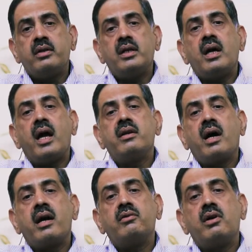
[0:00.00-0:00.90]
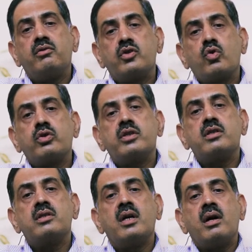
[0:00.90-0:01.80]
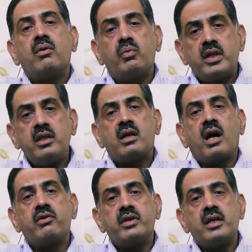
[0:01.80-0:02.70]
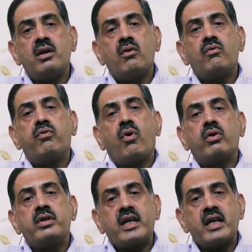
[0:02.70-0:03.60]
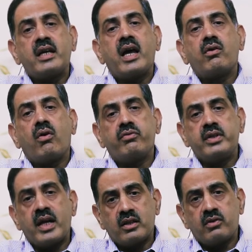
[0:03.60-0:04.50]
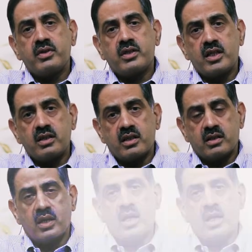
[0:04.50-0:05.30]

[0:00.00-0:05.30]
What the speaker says: the entire resources within the country for taking care of the health of the citizens.